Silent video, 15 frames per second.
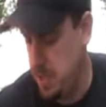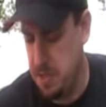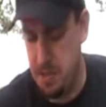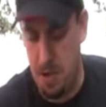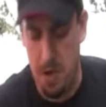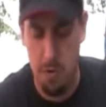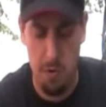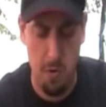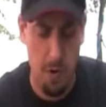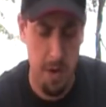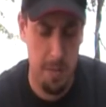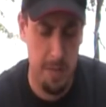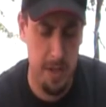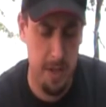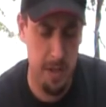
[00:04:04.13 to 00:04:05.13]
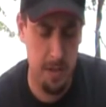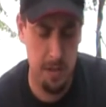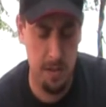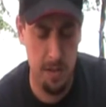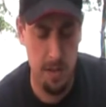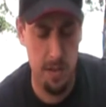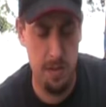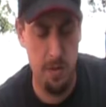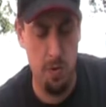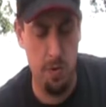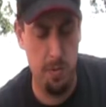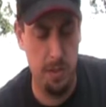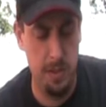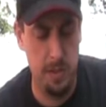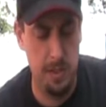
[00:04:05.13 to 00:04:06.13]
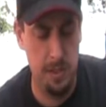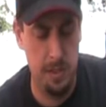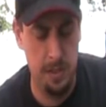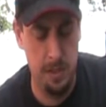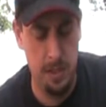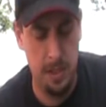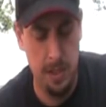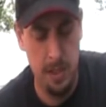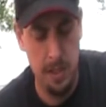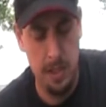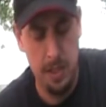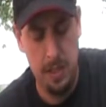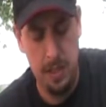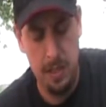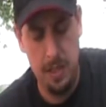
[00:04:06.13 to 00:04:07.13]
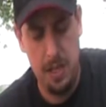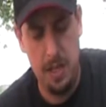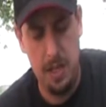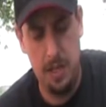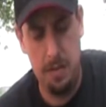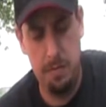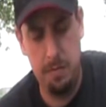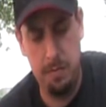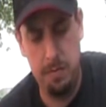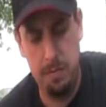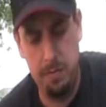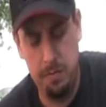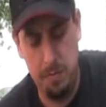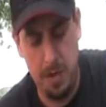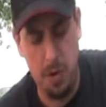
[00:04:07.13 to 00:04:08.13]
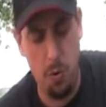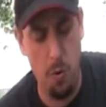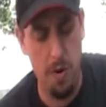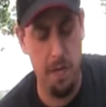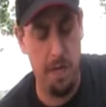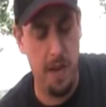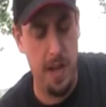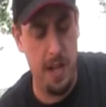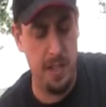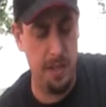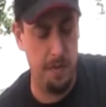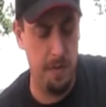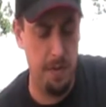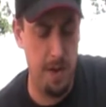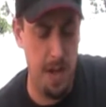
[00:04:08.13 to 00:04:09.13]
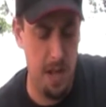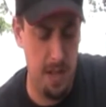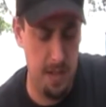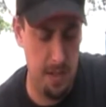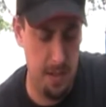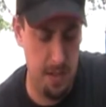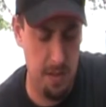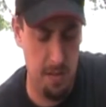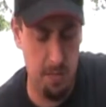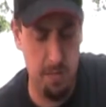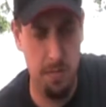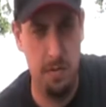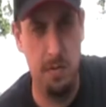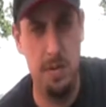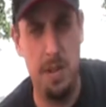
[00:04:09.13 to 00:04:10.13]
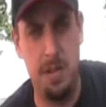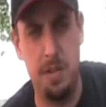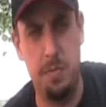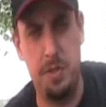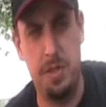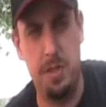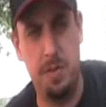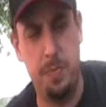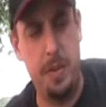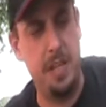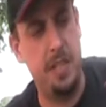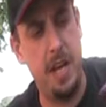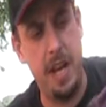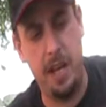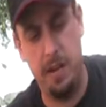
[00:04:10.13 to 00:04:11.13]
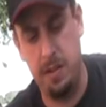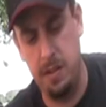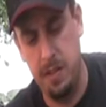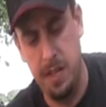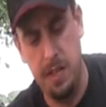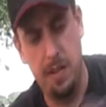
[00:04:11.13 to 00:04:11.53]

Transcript: This will hold quite a bit. Uh, normally, uh, my coin finds, if they're not, you know, nothing spectacular.